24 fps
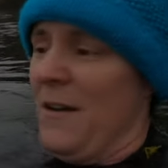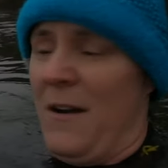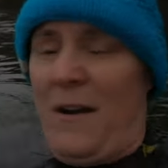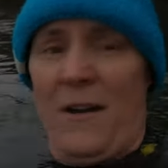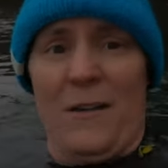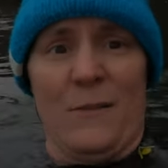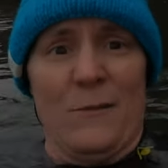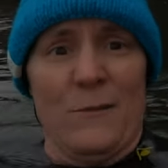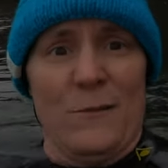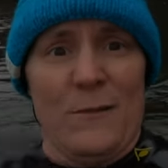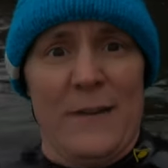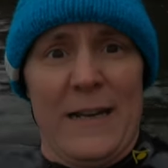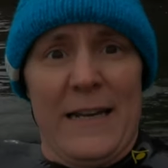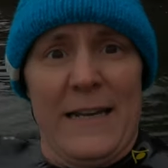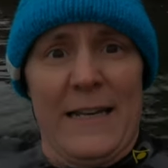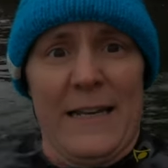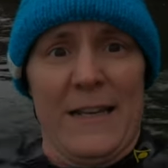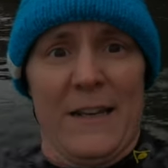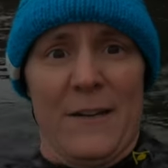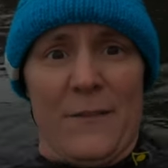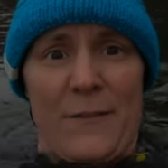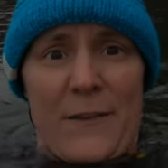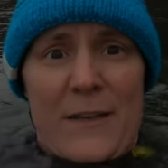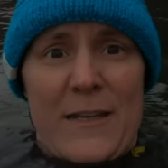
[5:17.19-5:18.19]
I really
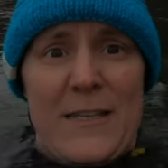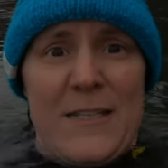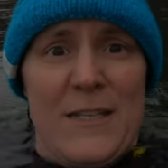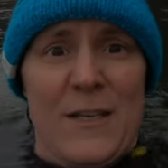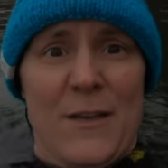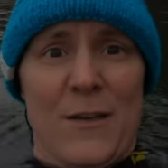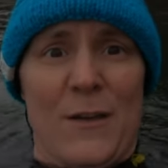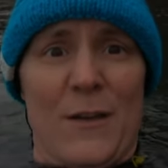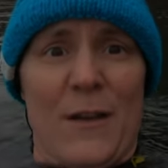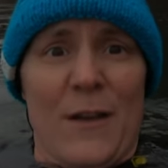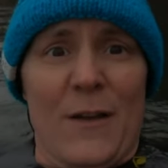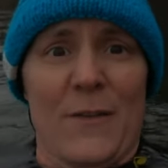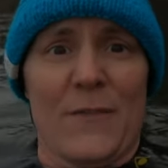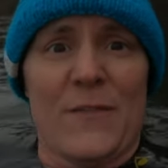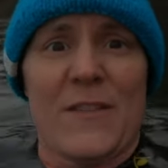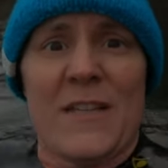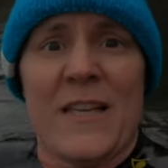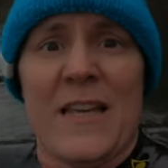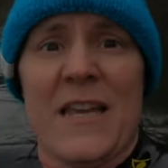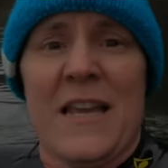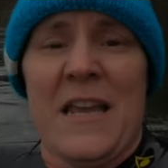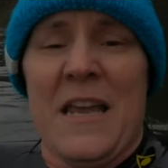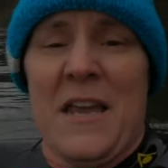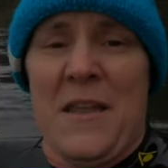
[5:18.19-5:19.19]
love these new gloves.
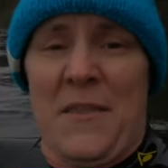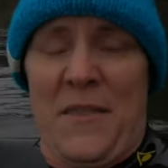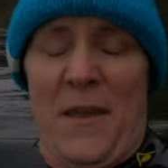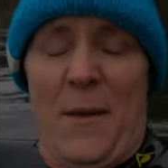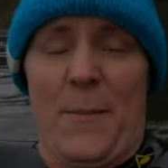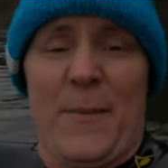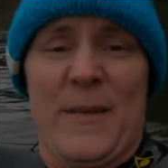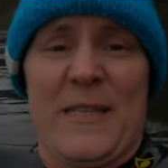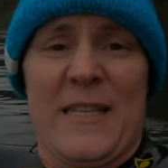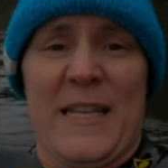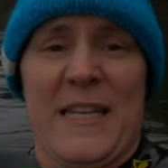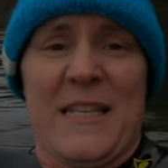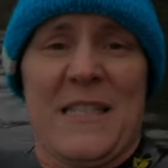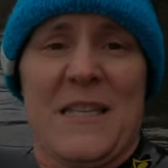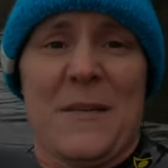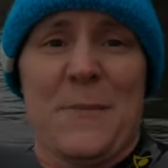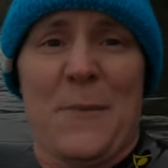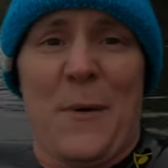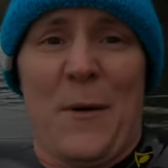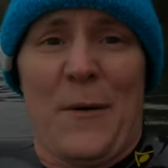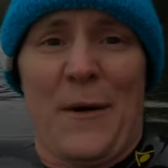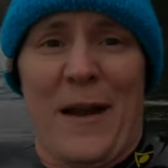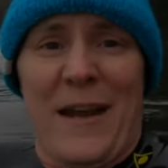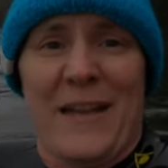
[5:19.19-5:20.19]
They'll be seeing some
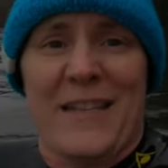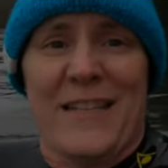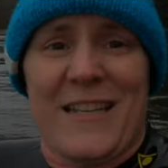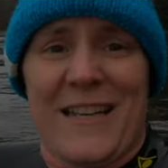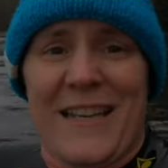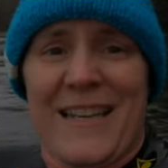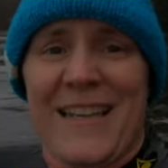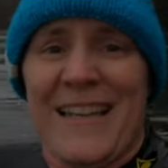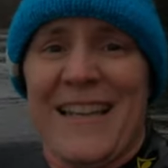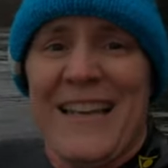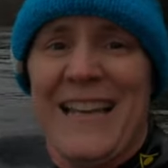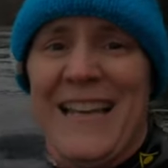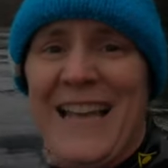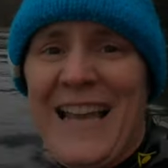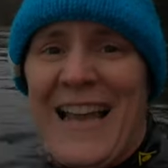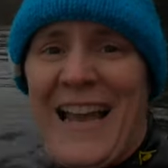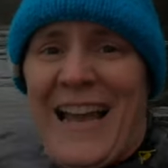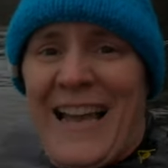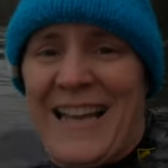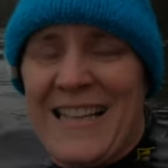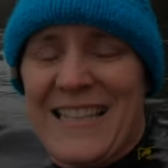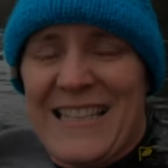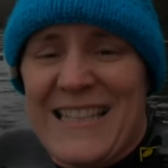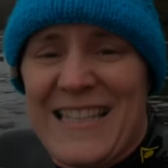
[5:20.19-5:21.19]
more action
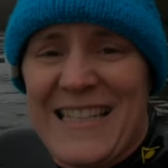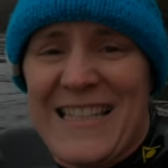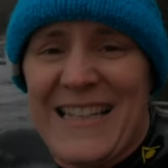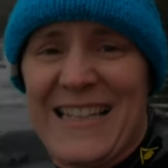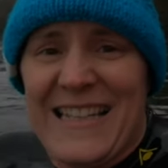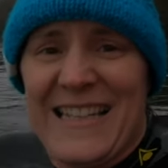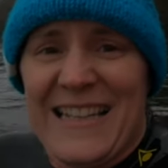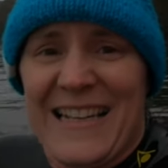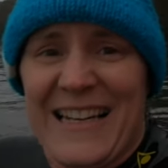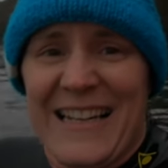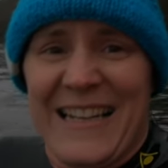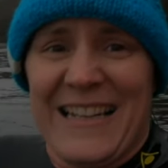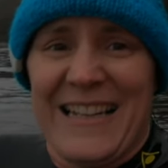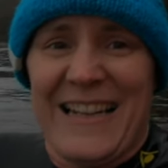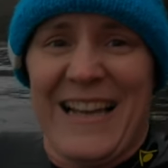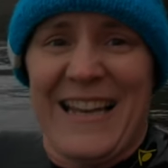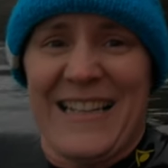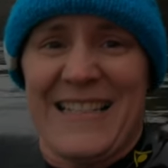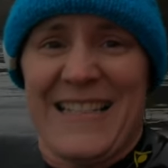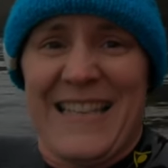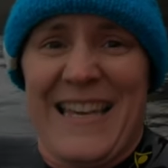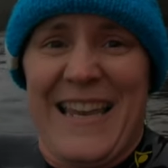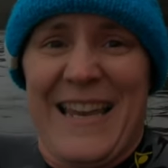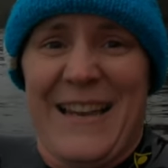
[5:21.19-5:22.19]
as the
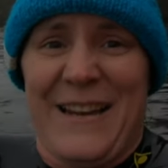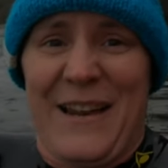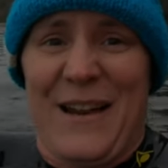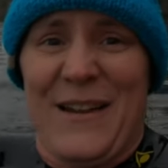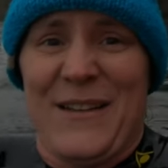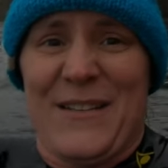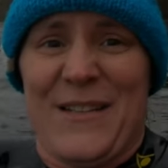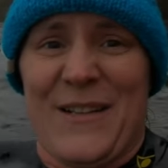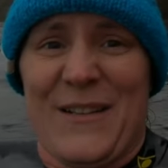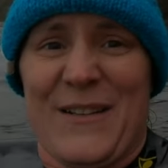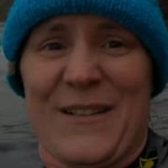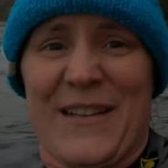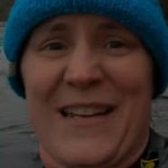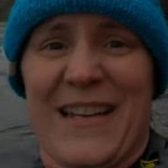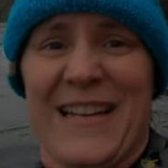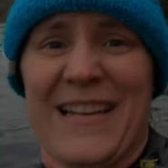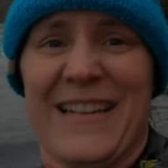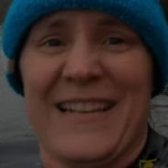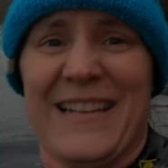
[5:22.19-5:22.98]
year goes on.